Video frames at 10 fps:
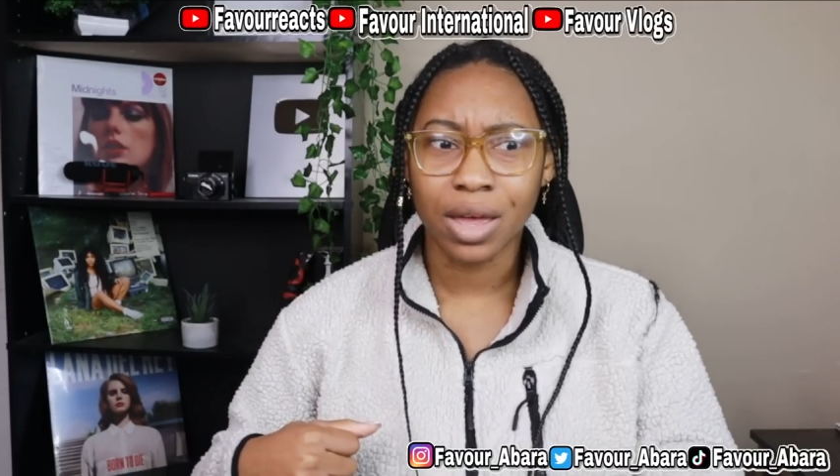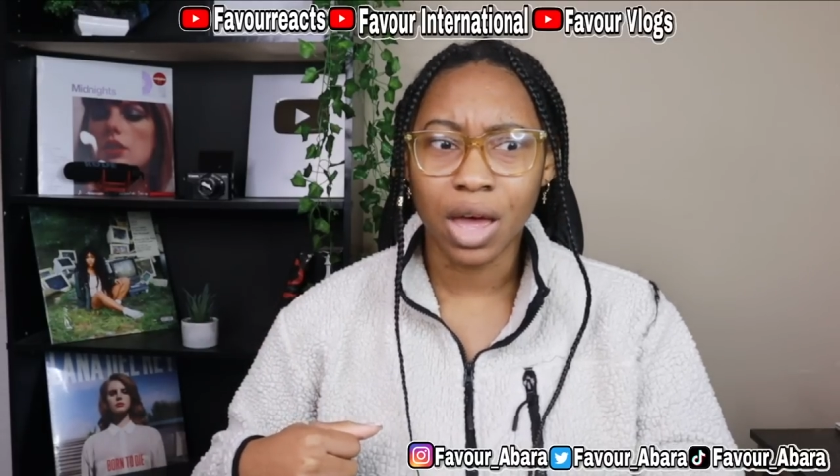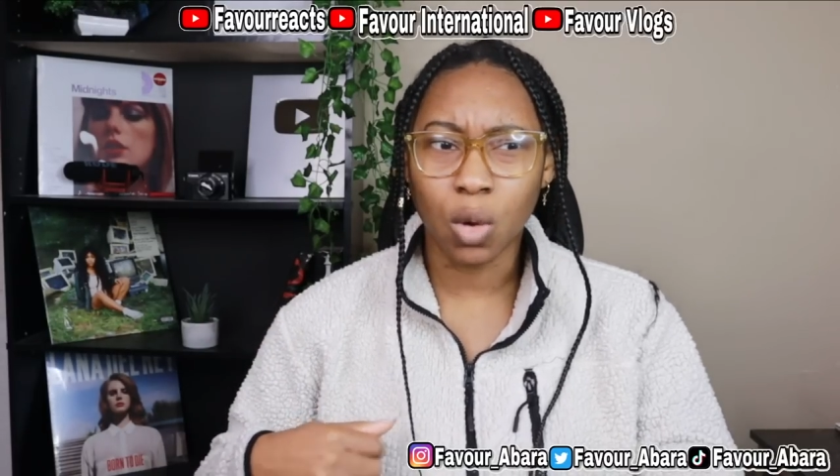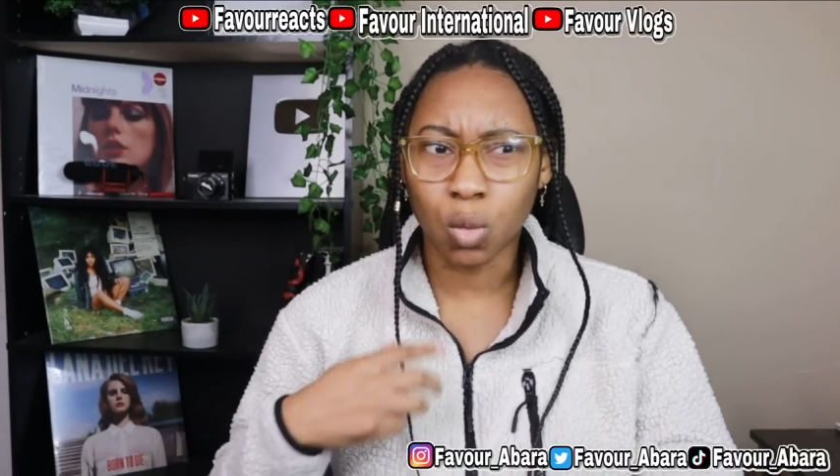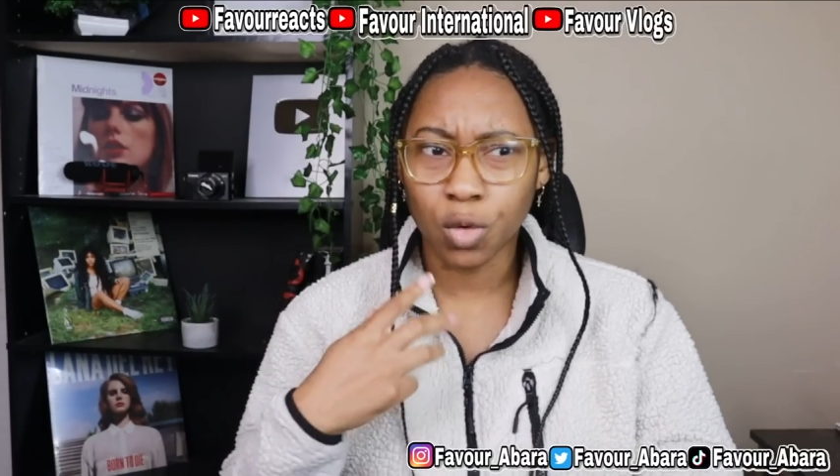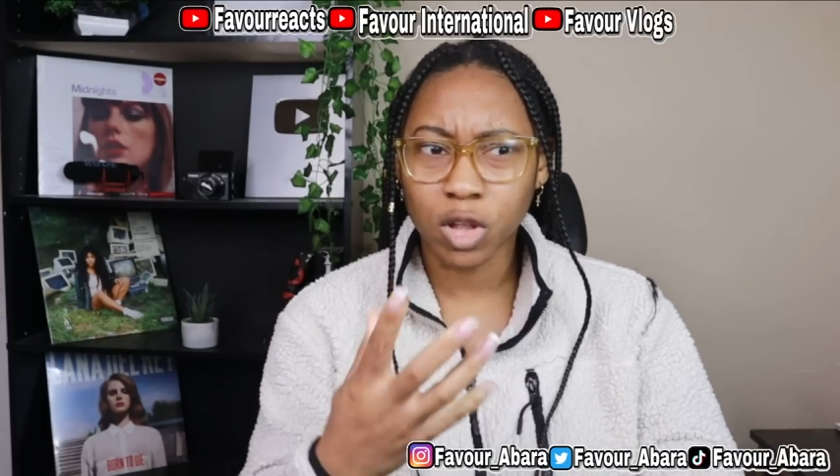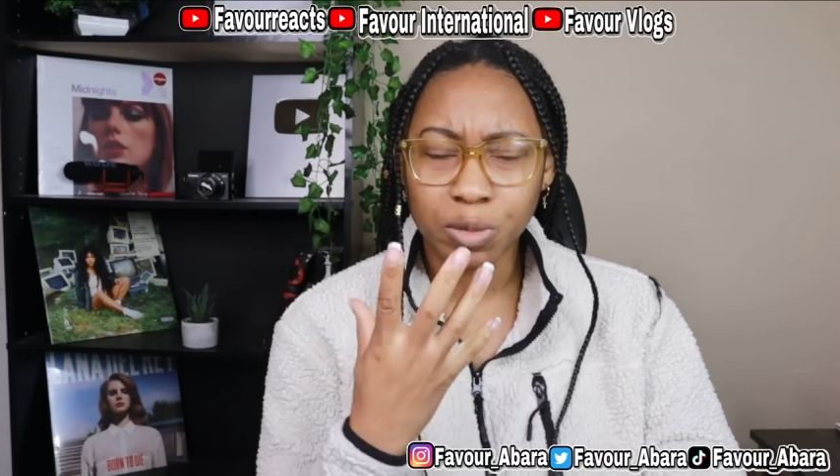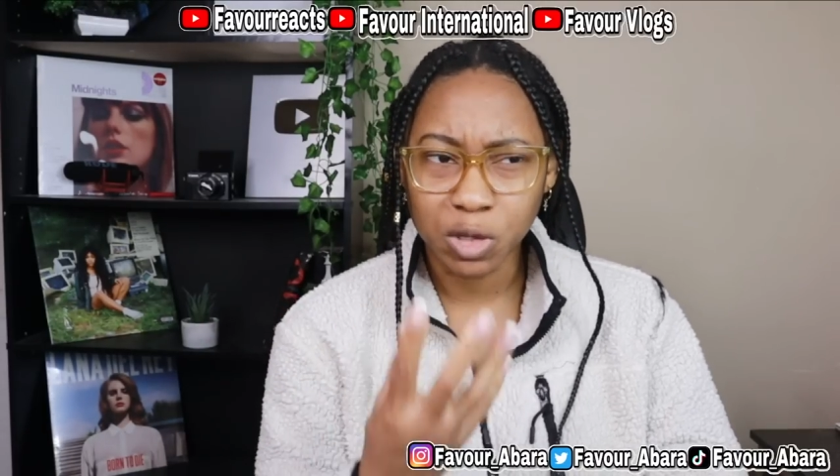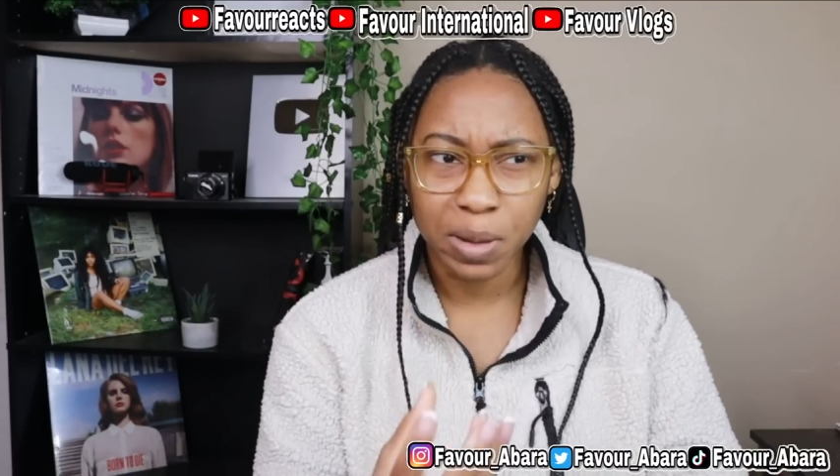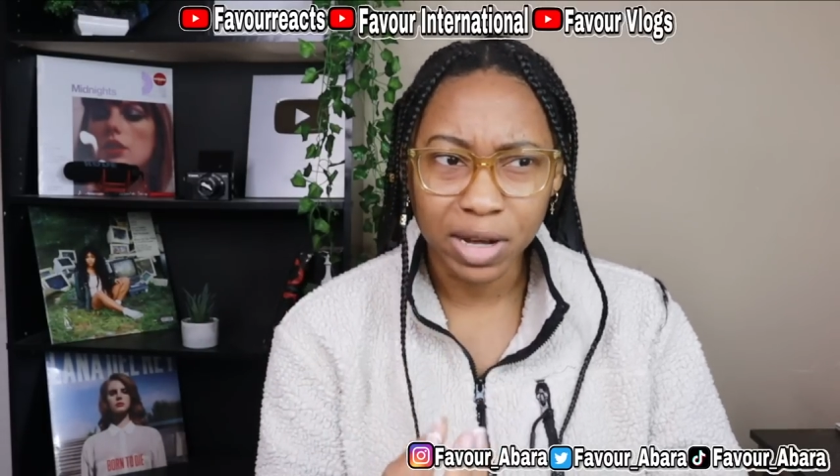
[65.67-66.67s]
a real
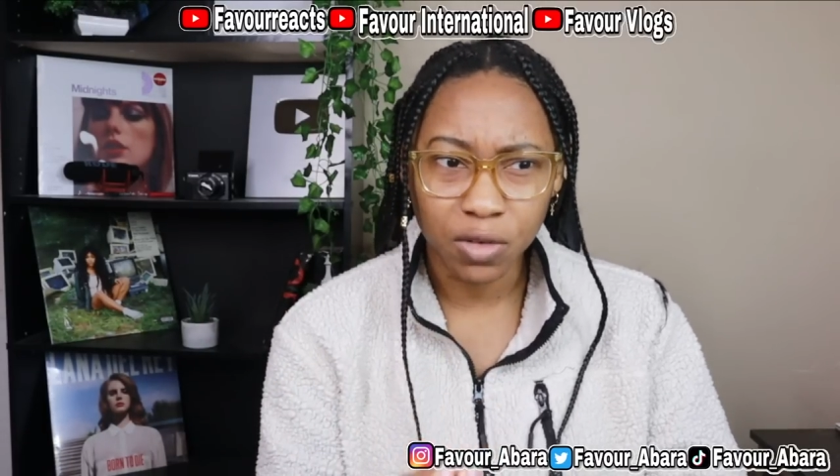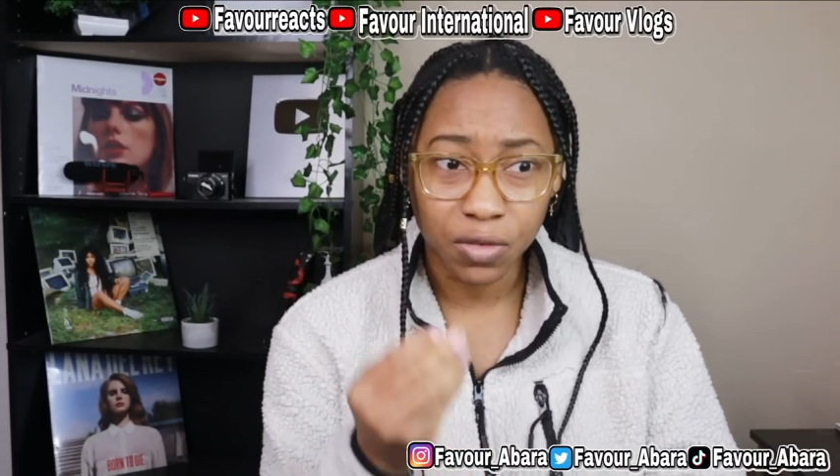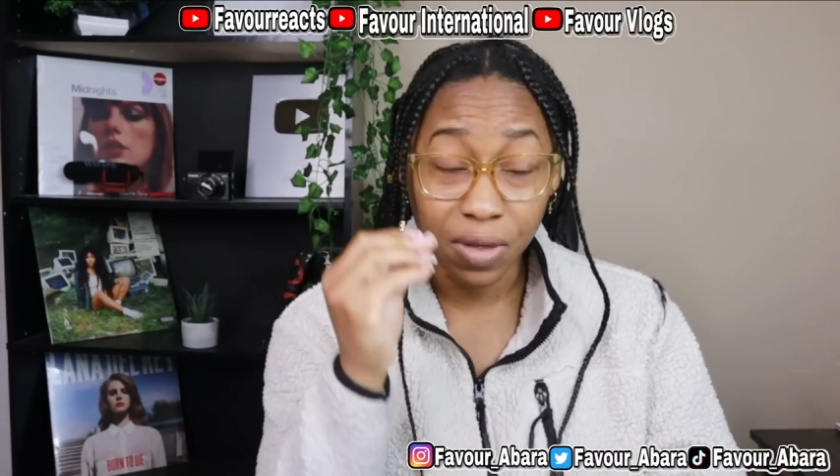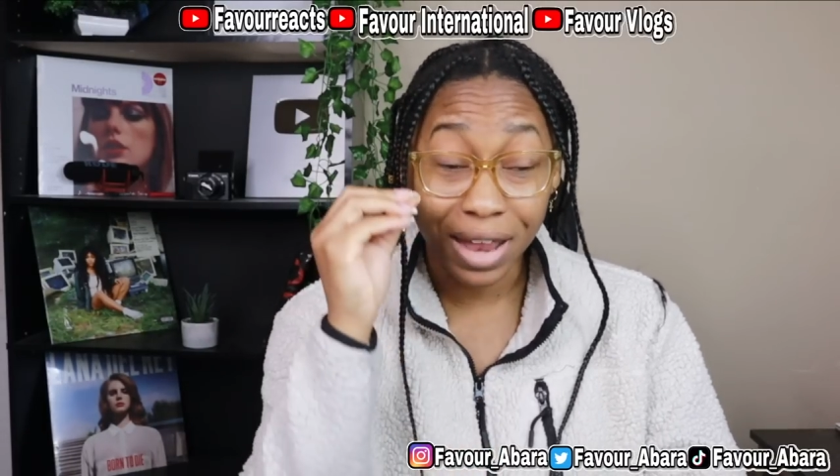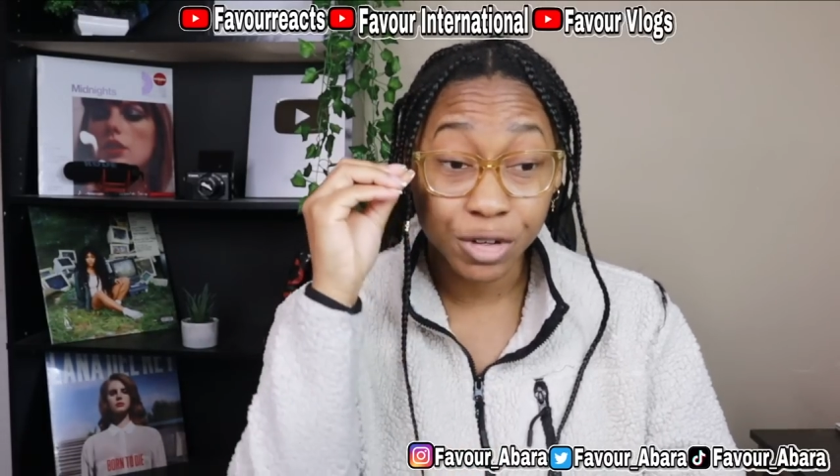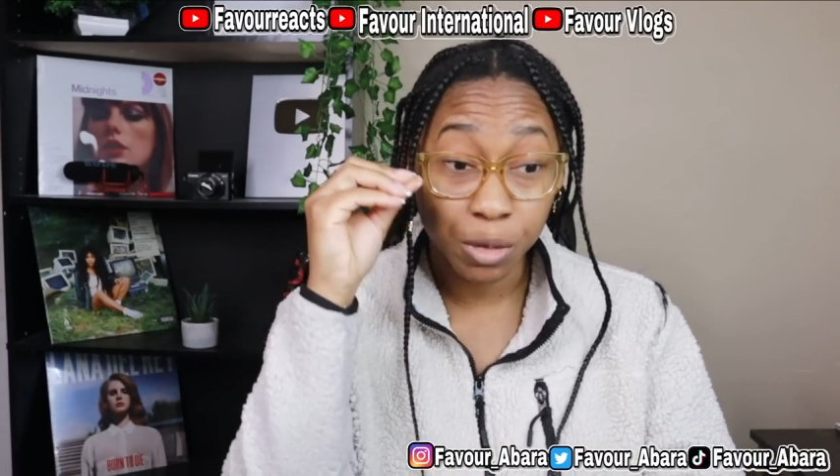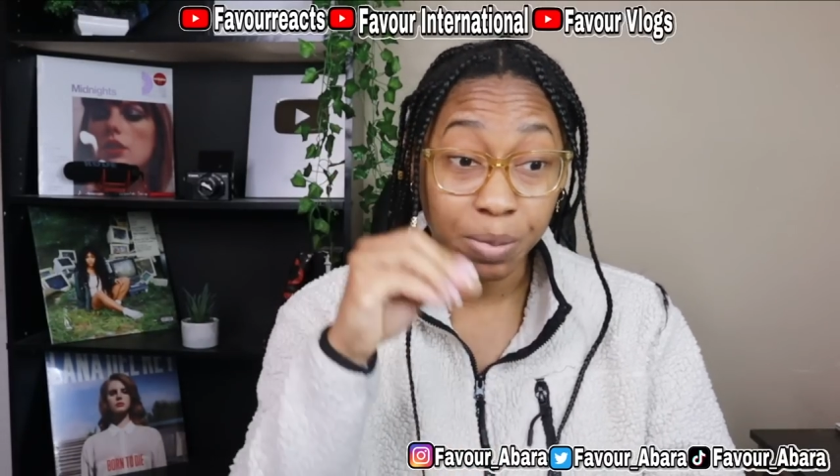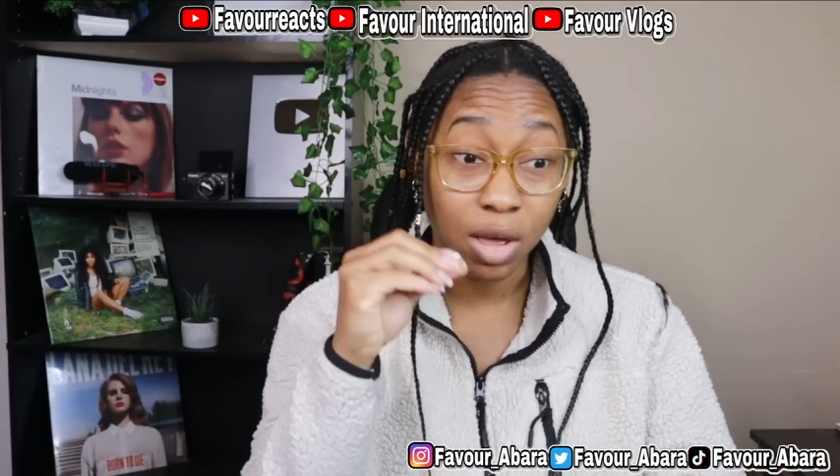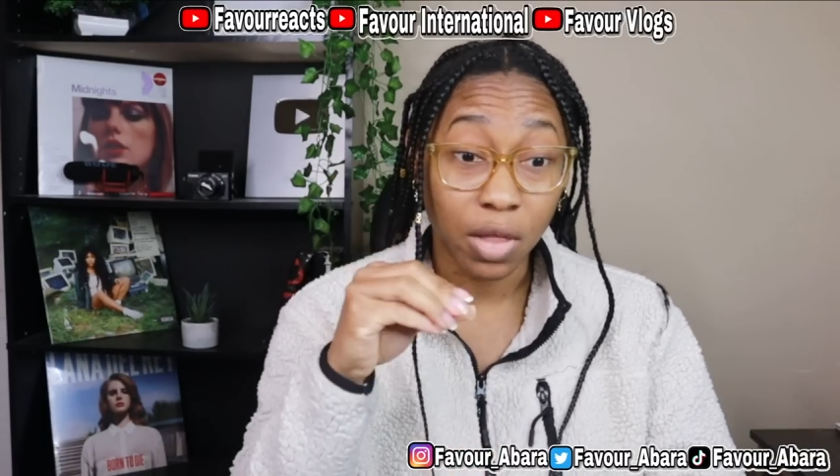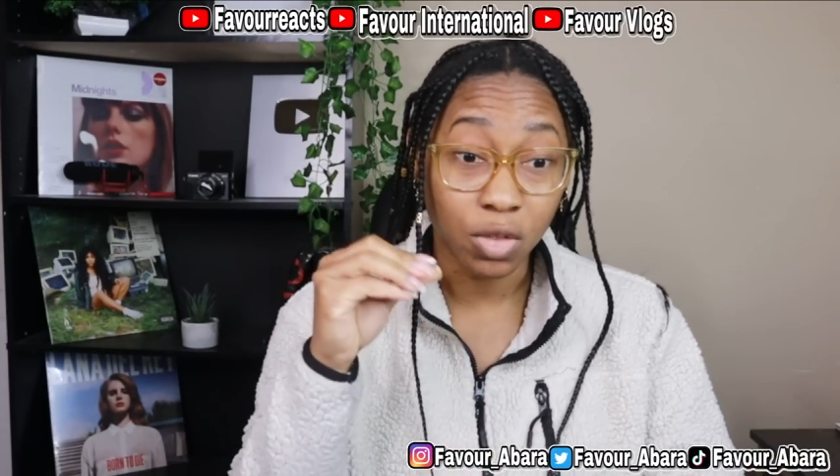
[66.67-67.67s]
perspective of actually
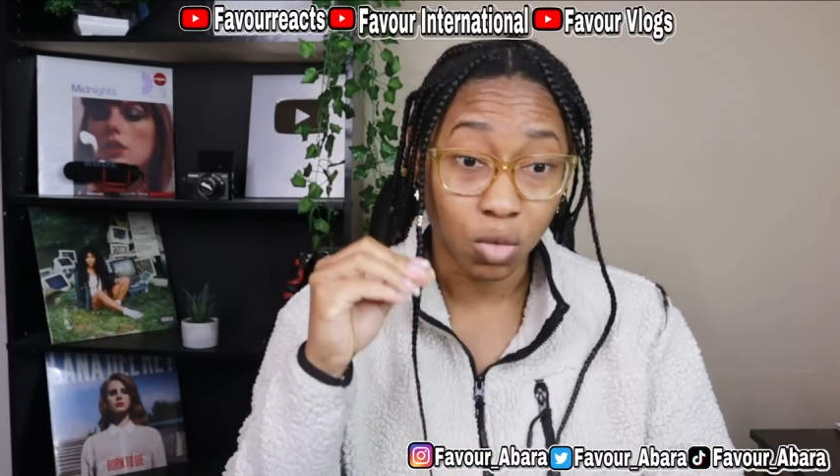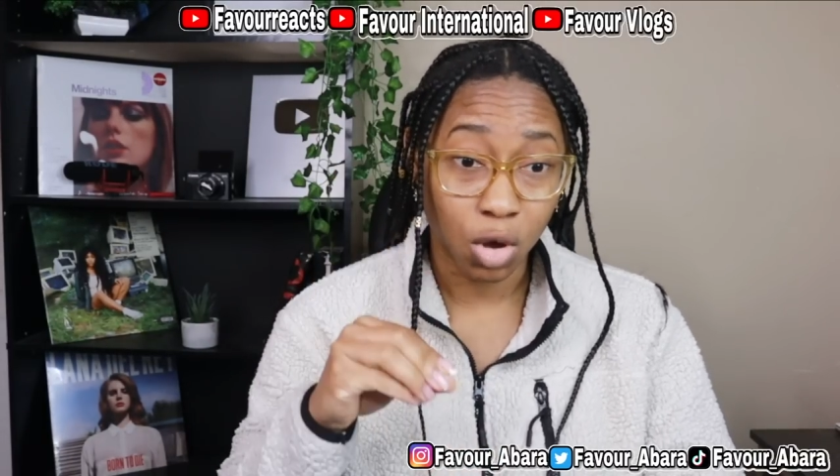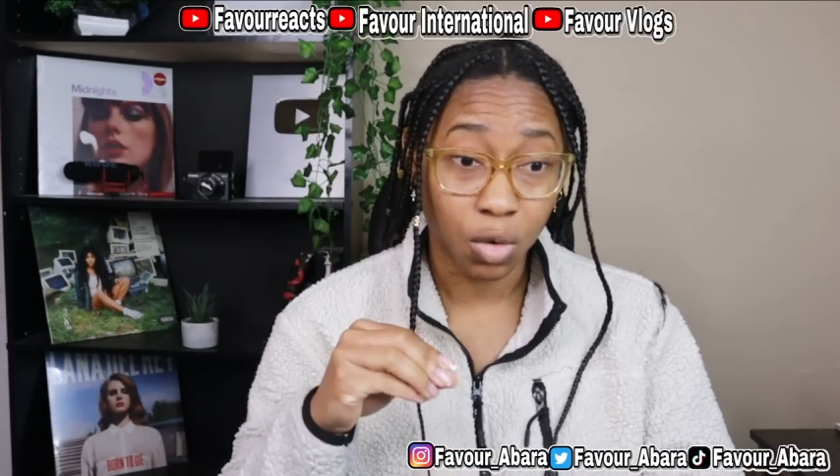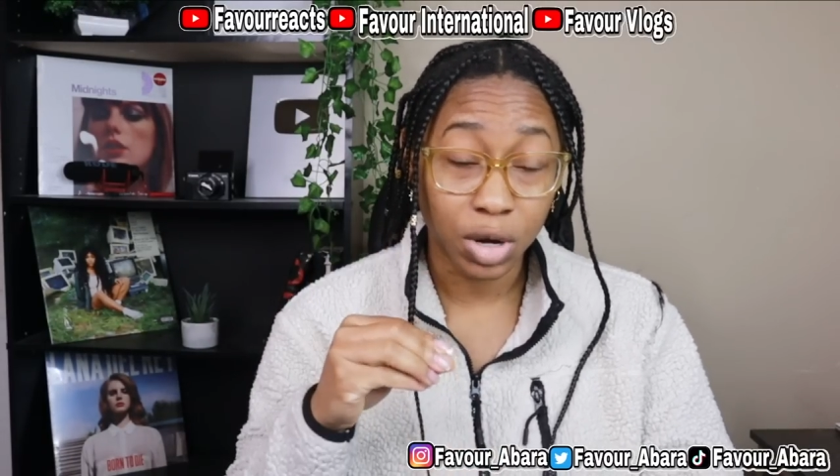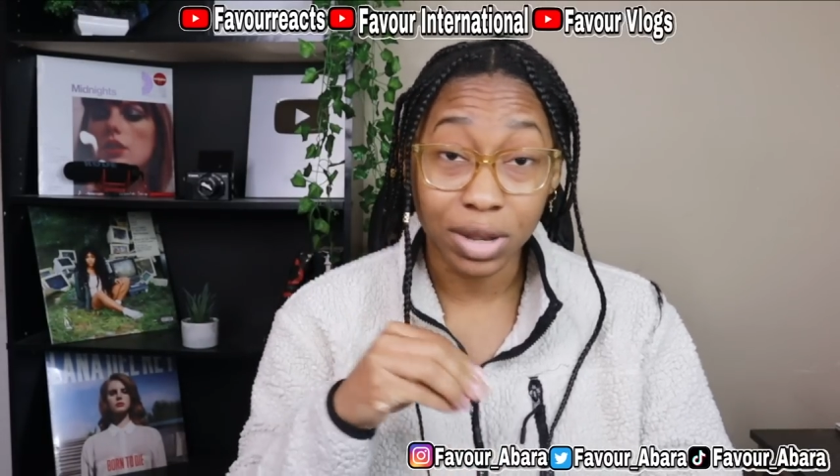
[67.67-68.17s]
being on the road.